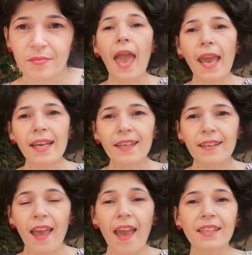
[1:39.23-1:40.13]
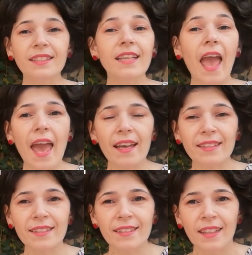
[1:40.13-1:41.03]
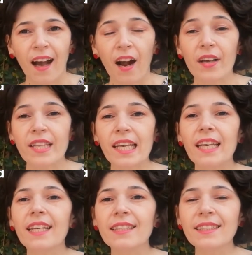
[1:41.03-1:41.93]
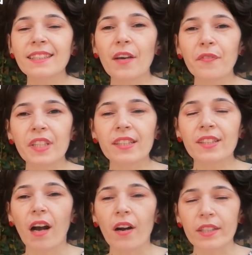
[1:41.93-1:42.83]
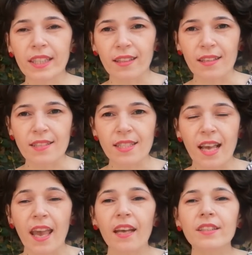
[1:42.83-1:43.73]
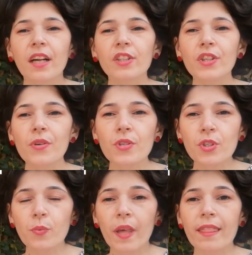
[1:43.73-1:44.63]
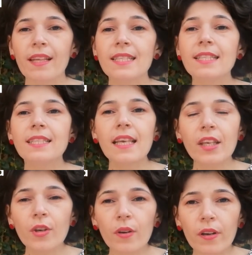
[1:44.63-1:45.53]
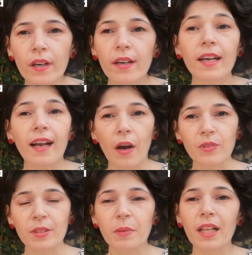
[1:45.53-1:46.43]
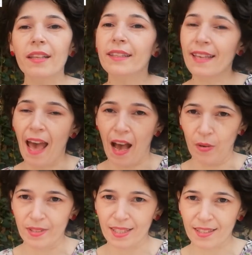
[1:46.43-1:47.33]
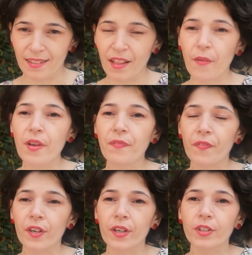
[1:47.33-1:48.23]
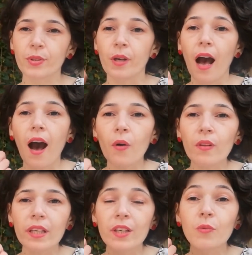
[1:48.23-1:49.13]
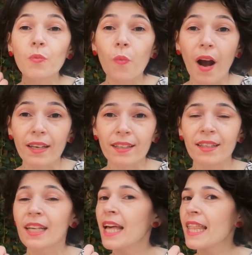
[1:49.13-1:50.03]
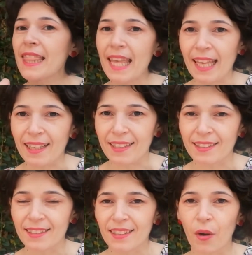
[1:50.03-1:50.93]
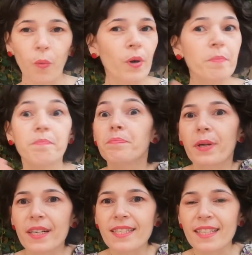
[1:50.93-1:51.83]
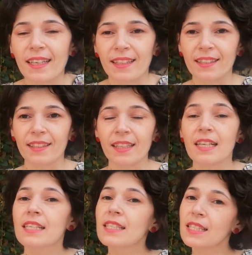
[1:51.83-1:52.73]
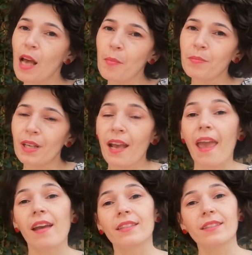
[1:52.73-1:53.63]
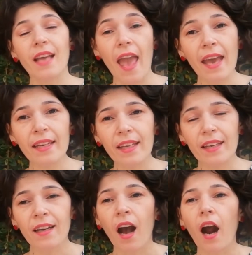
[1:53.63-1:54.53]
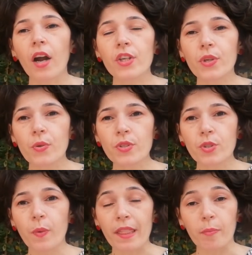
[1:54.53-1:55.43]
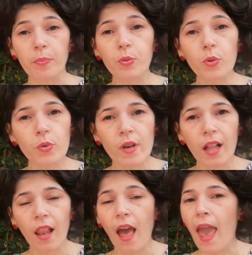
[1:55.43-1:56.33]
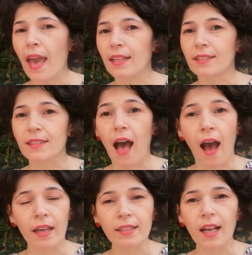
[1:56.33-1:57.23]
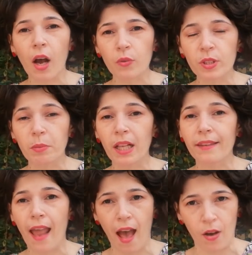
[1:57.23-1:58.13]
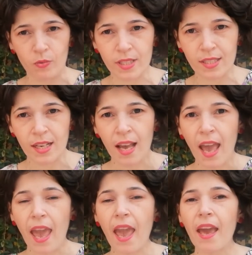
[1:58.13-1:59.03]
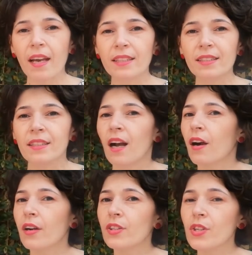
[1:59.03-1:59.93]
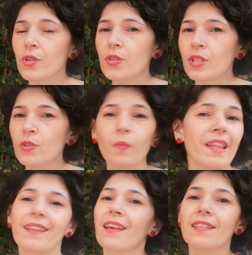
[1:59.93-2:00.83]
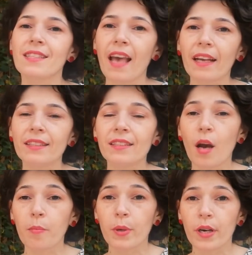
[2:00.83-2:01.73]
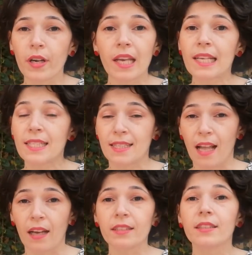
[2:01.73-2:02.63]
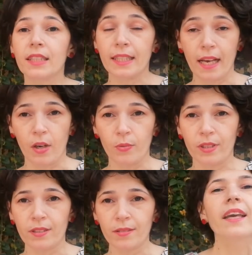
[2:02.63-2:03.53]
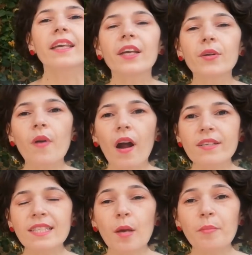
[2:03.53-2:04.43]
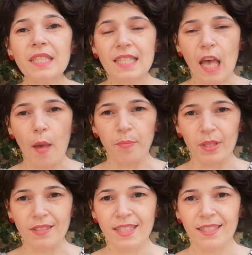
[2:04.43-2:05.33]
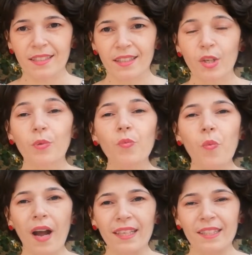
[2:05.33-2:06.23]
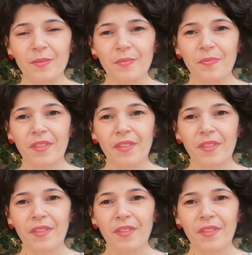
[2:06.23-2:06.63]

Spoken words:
A and N are the indefinite articles and are used with singular countable nouns. They refer to only one thing or person. Some and any are used with plural and uncountable nouns and are used when the exact number is not known. Here are some examples. 1.